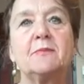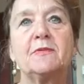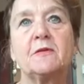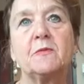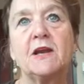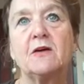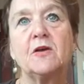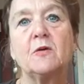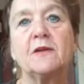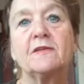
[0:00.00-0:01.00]
so we don't
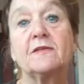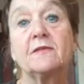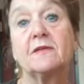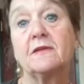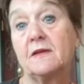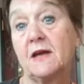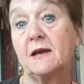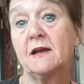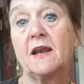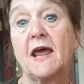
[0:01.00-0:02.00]
know what's
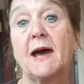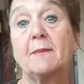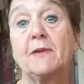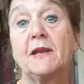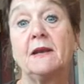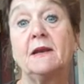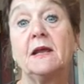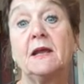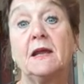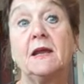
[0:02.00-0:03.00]
uh, going to happen
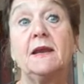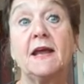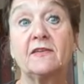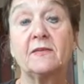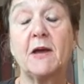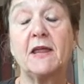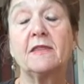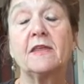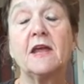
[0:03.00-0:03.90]
next month.